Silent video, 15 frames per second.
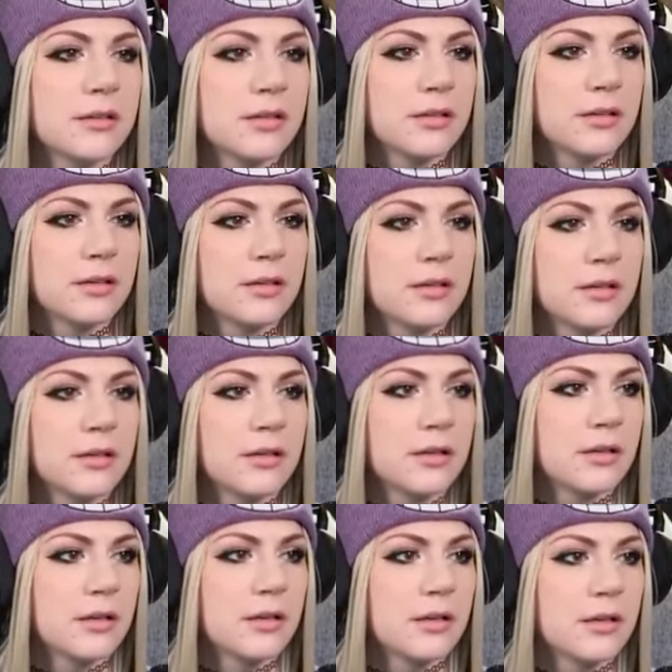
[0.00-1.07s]

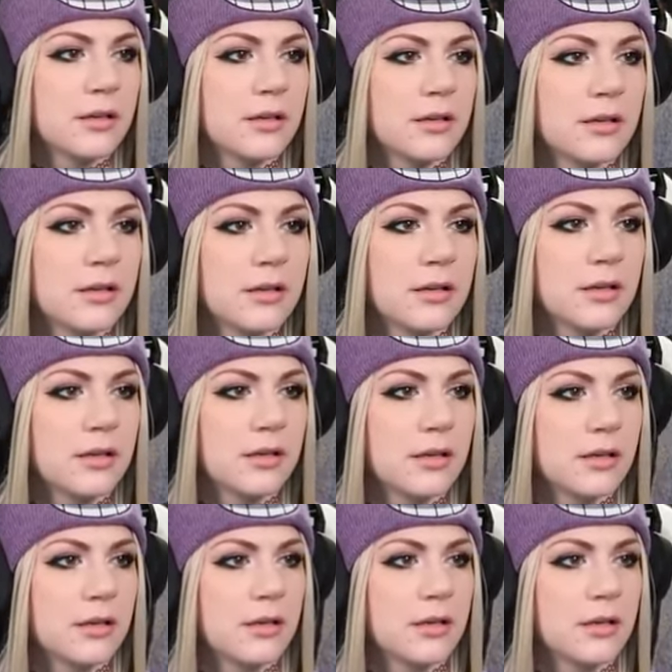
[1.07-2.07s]
(silence)